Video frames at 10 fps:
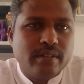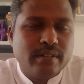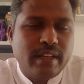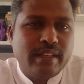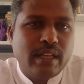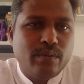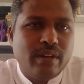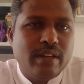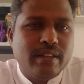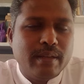Then they
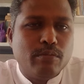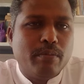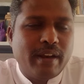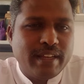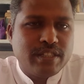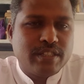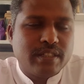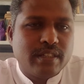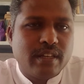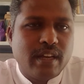will immobilize
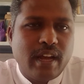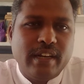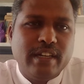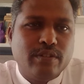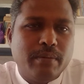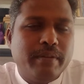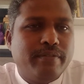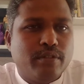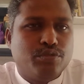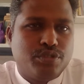and it will be
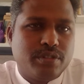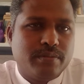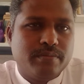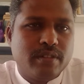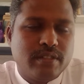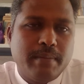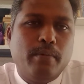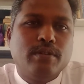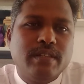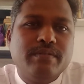fused.
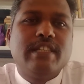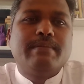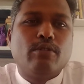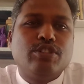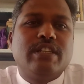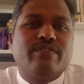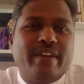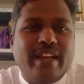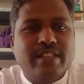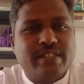Suppose if this procedure
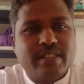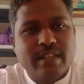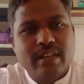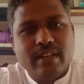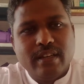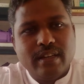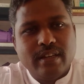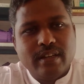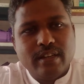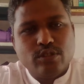fails,
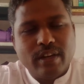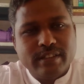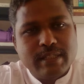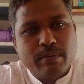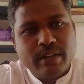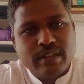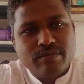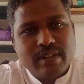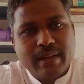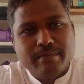so at this point
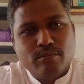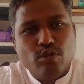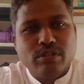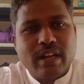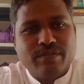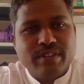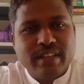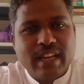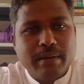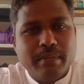of time, bone grafting
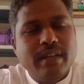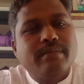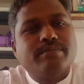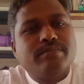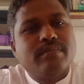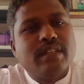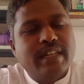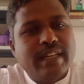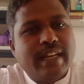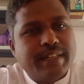can be
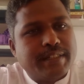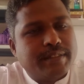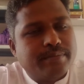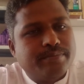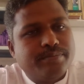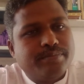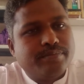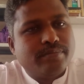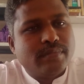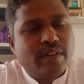indicated.
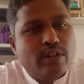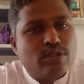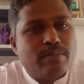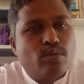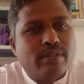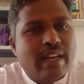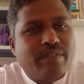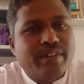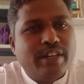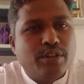They will use the bone
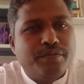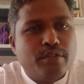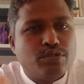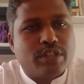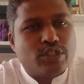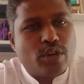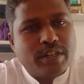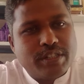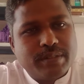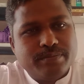grafting to fuse the
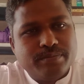joint.